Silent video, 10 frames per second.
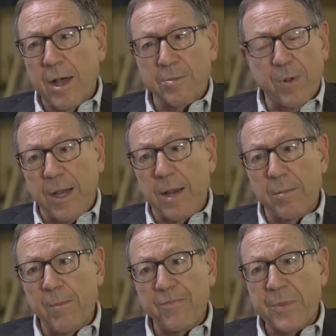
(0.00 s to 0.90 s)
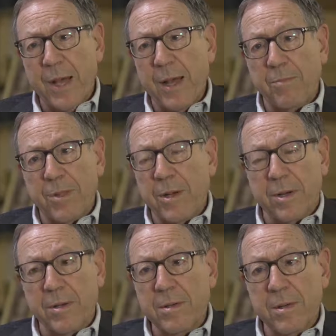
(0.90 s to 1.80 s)
has become a
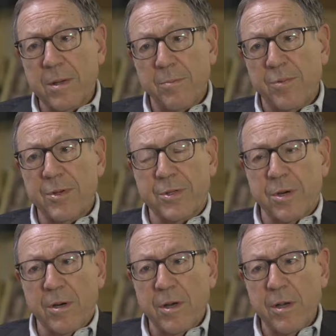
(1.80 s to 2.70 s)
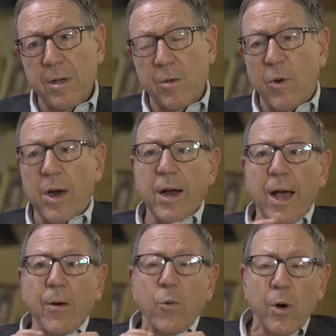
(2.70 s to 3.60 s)
political prisoner,
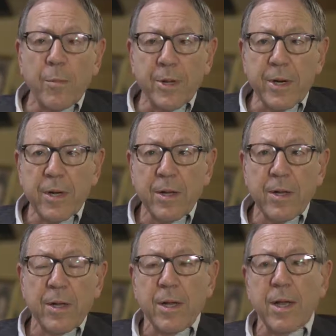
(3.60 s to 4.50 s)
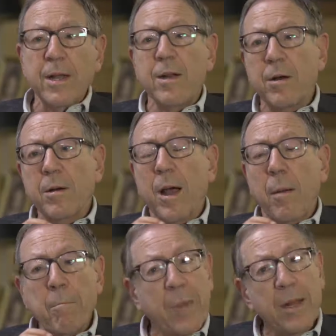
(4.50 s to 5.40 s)
where a woman in her
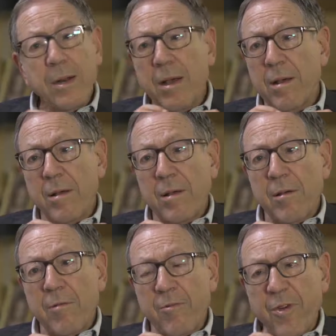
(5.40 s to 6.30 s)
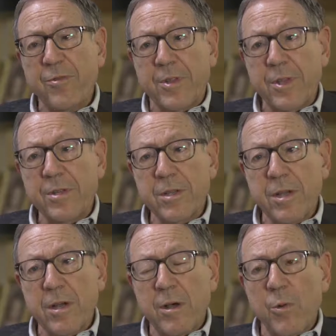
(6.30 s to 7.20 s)
mid-50s
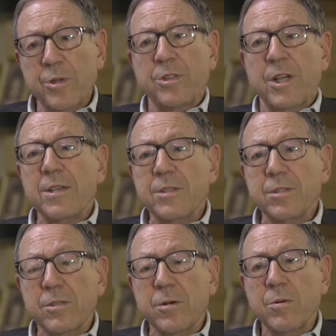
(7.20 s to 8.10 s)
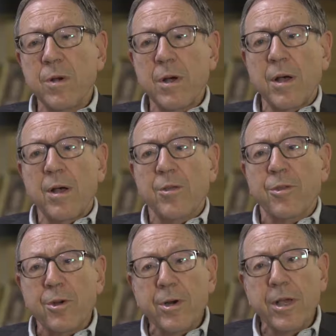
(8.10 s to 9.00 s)
was sentenced to
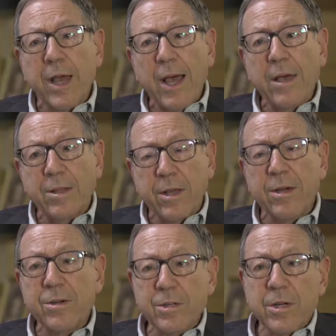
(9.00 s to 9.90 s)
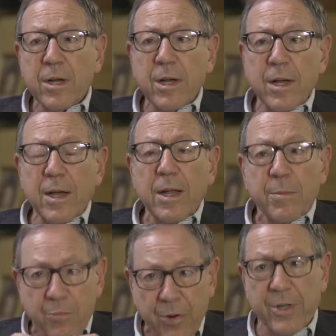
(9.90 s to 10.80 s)
38 years
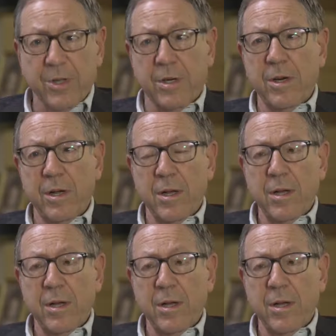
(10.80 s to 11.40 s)
in prison